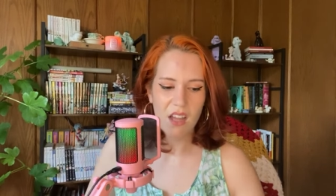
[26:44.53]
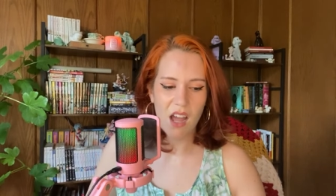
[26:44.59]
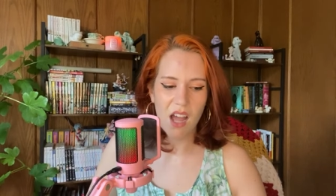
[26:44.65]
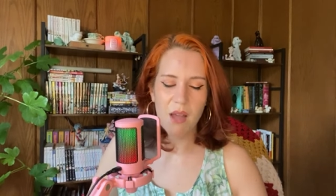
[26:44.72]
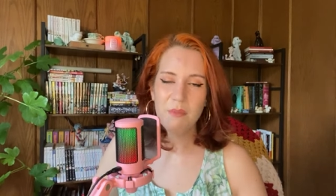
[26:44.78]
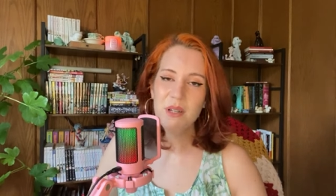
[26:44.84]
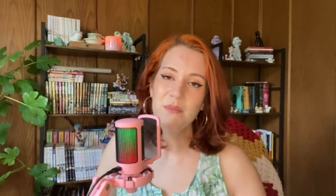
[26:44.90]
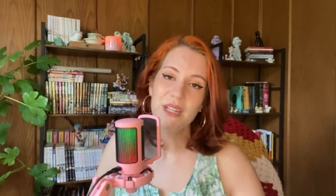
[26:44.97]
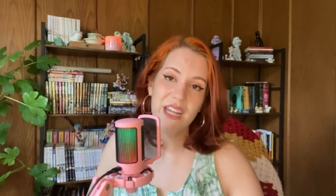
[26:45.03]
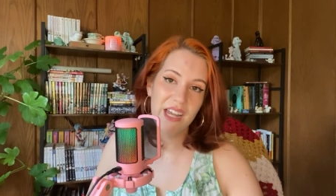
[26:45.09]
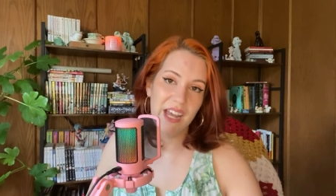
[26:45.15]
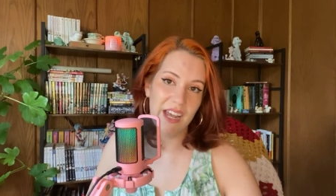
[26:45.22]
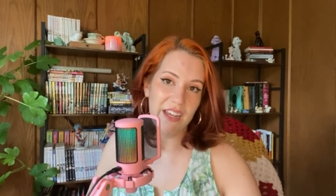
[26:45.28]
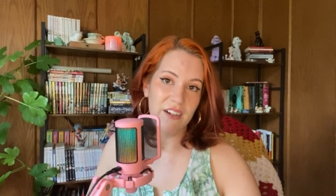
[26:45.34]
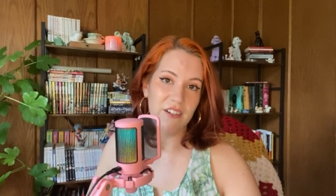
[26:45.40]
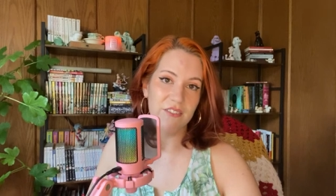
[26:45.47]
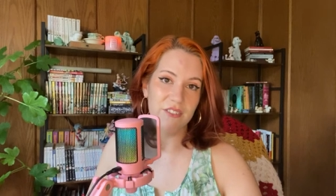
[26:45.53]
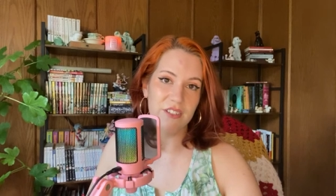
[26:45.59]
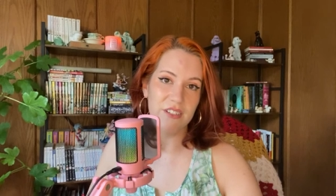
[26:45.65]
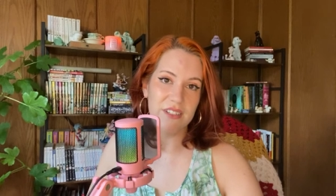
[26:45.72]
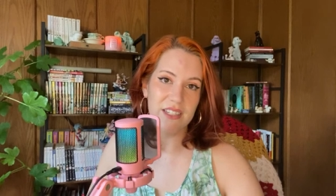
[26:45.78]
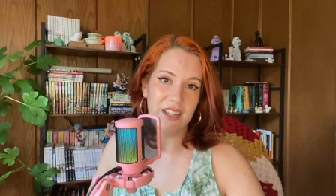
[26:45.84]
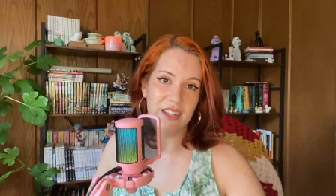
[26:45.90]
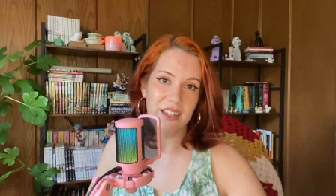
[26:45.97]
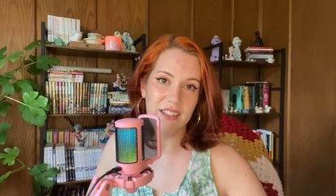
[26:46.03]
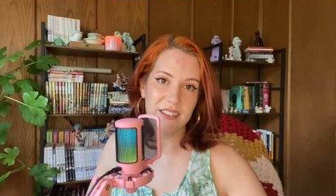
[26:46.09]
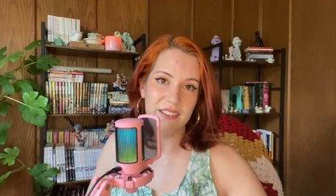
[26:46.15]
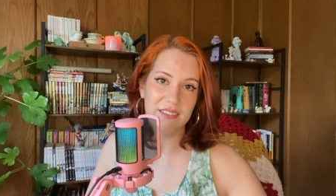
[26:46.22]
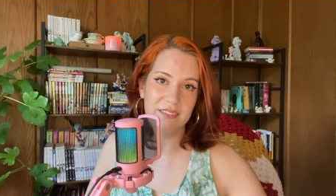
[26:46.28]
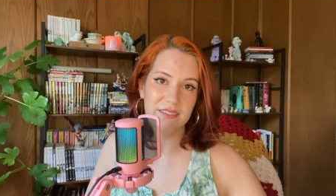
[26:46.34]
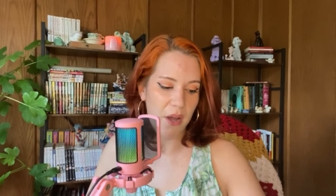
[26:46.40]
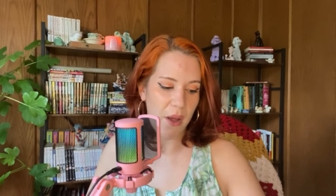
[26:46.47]
I'm going to be a hater for a second.
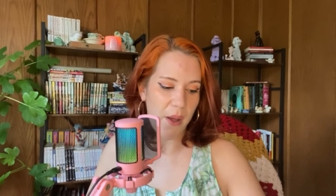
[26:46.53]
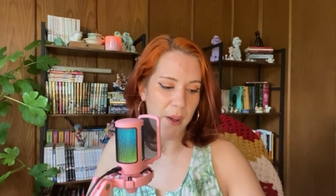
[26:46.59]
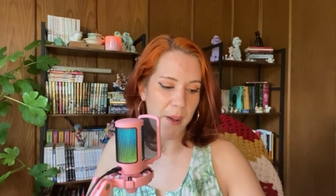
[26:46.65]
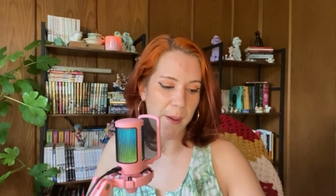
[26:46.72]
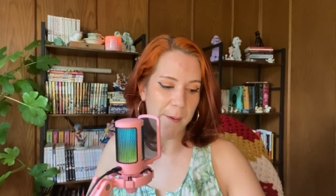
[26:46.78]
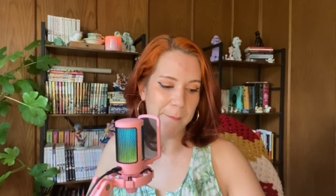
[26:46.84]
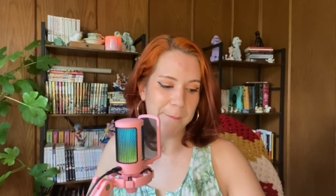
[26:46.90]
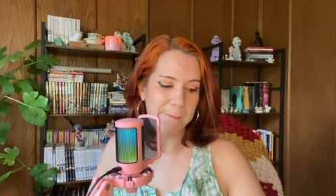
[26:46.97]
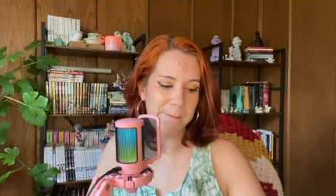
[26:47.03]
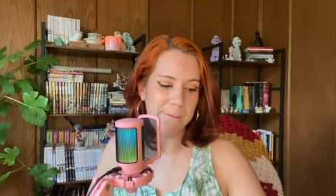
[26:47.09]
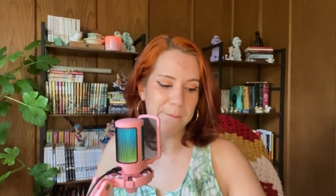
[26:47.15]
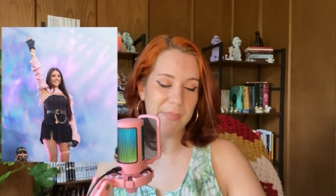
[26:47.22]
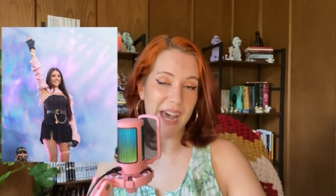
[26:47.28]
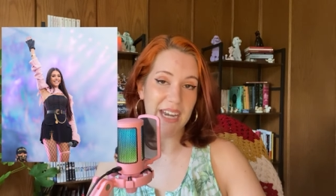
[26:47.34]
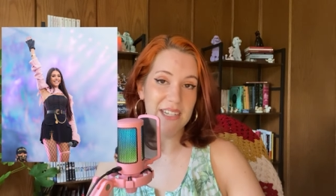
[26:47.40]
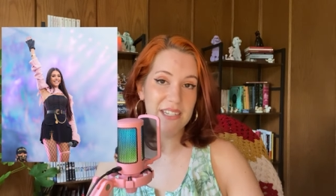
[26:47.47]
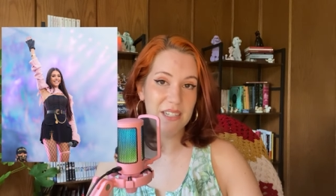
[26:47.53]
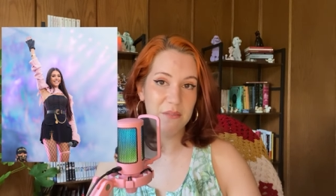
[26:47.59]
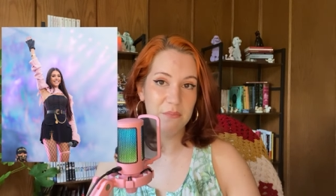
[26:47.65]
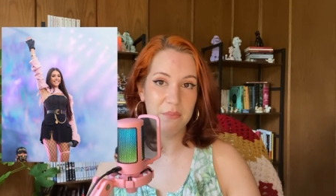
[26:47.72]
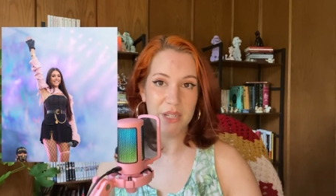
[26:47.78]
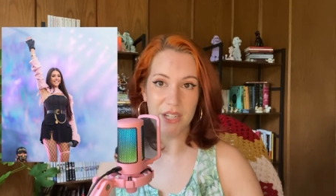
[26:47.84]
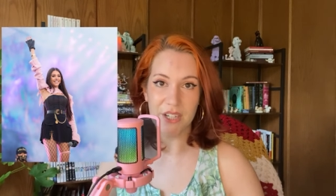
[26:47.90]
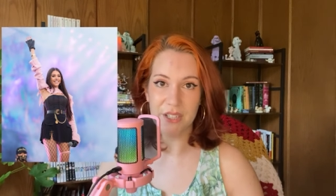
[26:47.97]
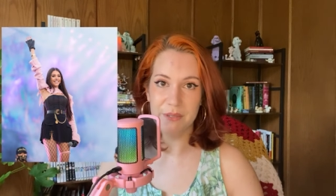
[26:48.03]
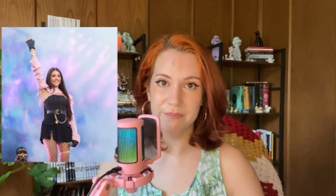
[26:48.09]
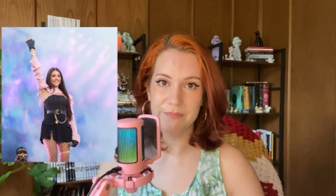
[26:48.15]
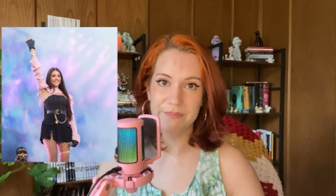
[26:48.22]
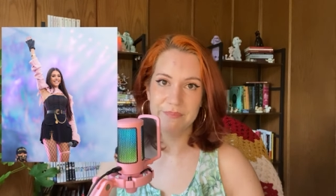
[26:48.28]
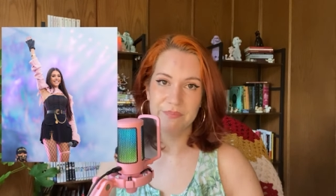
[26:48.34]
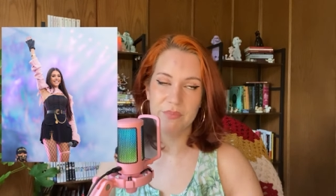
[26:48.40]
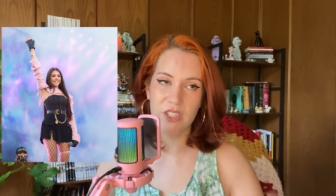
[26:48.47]
Um, Madison Beer.
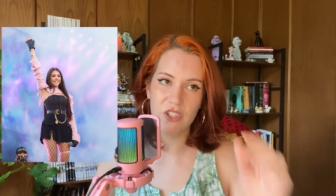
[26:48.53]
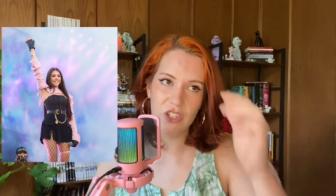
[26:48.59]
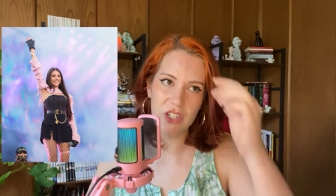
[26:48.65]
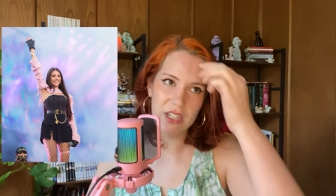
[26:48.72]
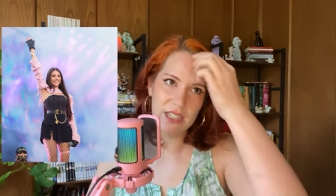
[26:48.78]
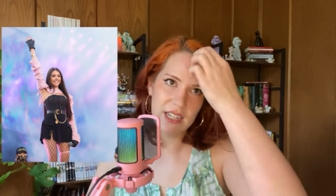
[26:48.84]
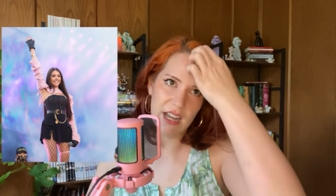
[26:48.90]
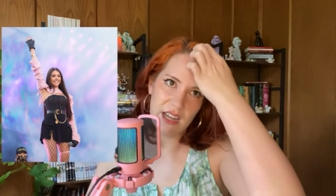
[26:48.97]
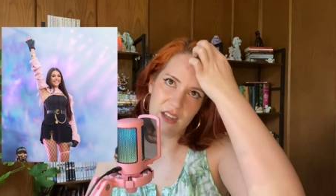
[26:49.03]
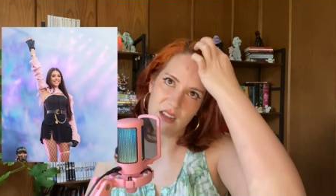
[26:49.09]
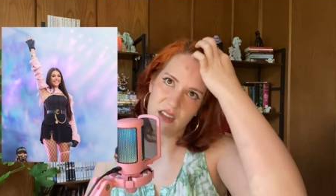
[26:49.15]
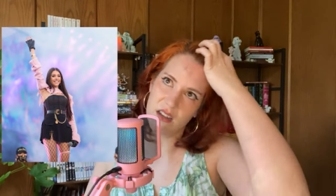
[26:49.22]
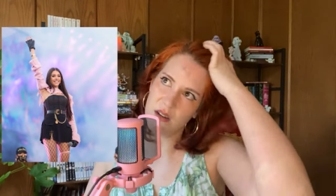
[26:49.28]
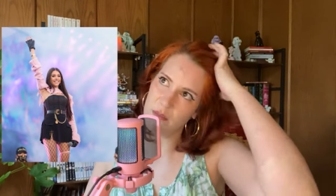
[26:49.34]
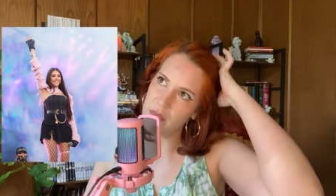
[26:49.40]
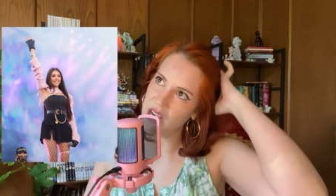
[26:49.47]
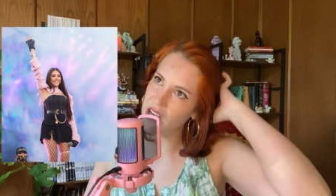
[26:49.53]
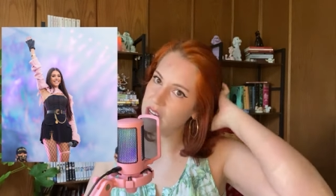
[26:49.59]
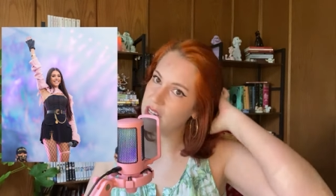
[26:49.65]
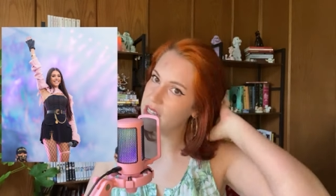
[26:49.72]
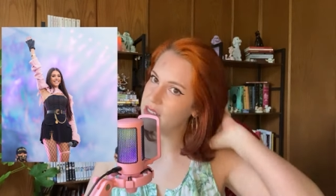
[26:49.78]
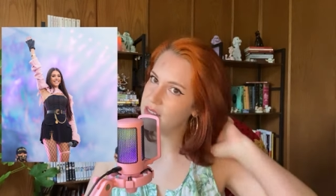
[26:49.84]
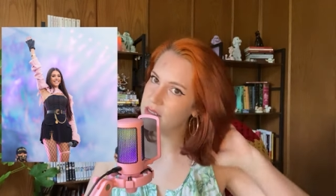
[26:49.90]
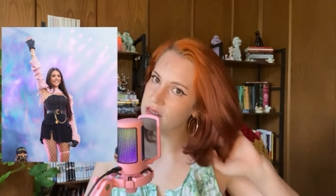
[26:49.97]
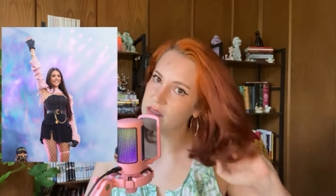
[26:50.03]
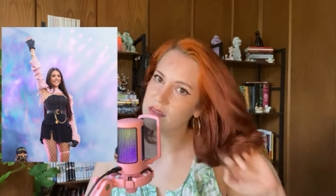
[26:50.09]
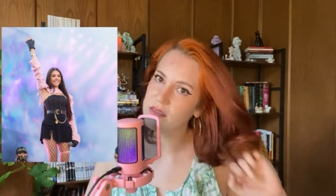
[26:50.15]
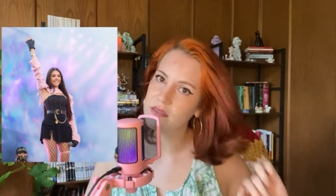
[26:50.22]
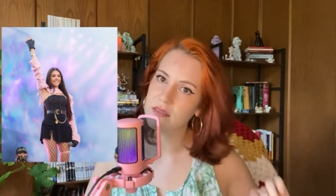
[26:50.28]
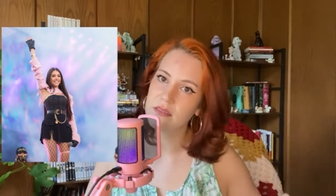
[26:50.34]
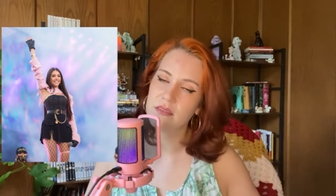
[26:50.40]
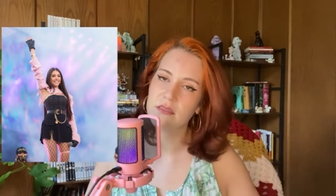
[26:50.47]
She's like an American
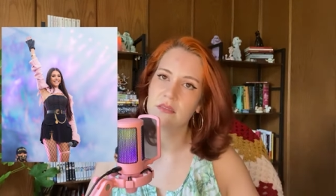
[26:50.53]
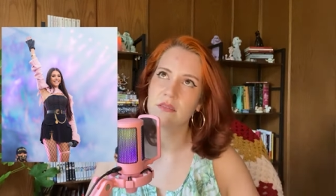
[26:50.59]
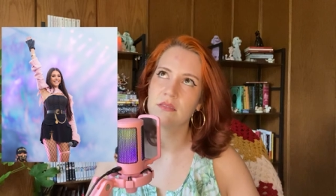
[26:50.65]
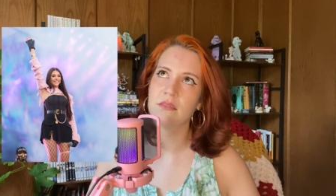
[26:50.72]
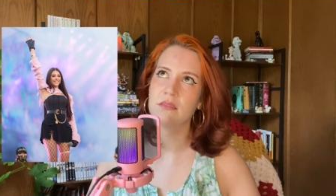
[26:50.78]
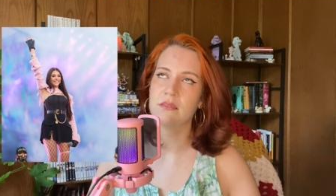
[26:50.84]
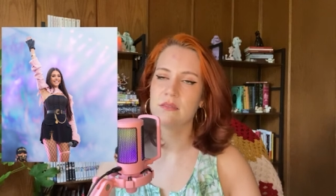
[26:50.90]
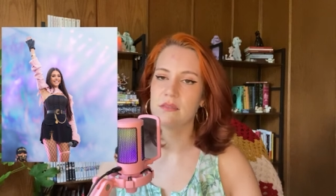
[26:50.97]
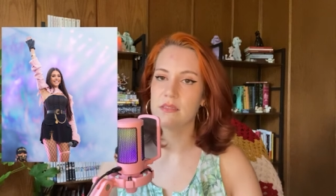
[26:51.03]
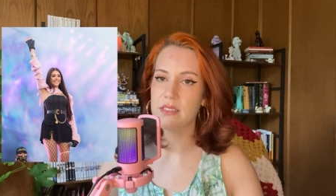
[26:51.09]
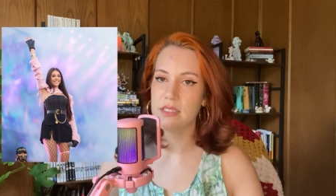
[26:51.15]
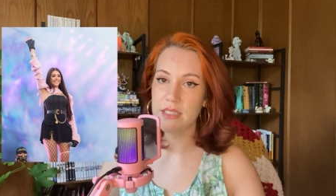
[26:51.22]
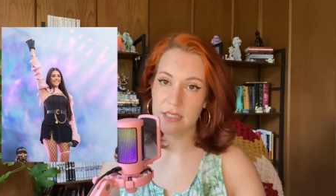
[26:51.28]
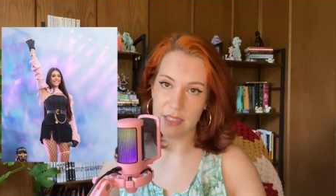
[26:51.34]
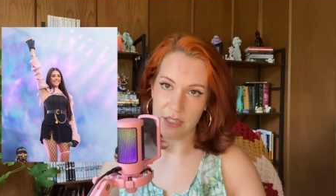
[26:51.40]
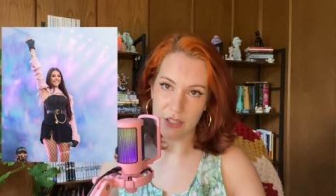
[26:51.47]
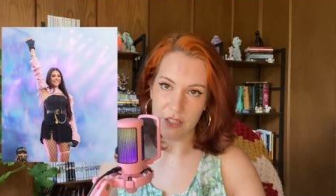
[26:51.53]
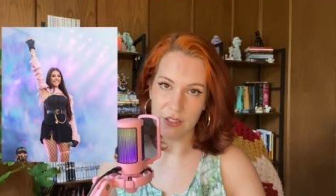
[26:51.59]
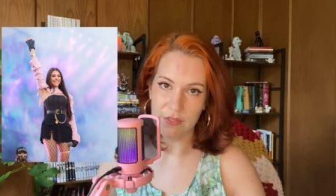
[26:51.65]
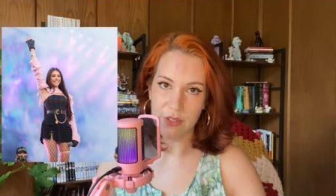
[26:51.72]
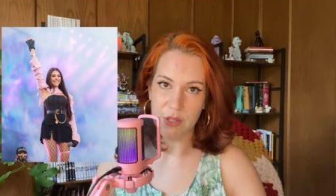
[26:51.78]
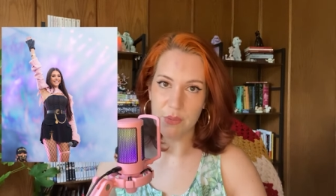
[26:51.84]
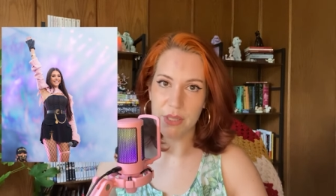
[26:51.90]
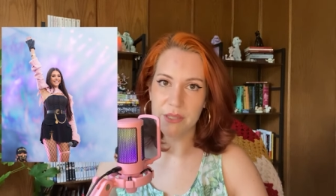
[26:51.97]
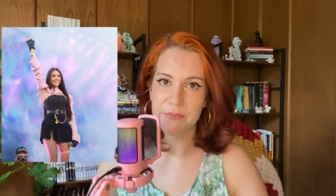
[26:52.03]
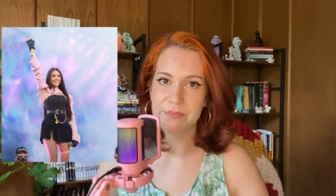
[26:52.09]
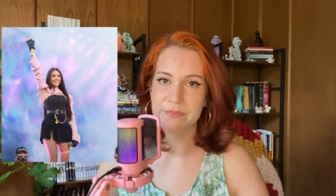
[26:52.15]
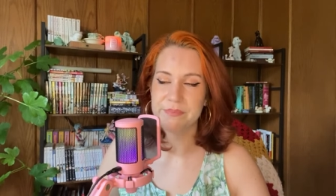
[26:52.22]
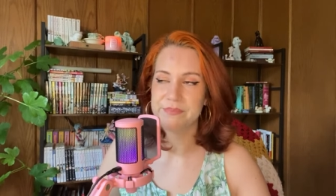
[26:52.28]
singer, if you will.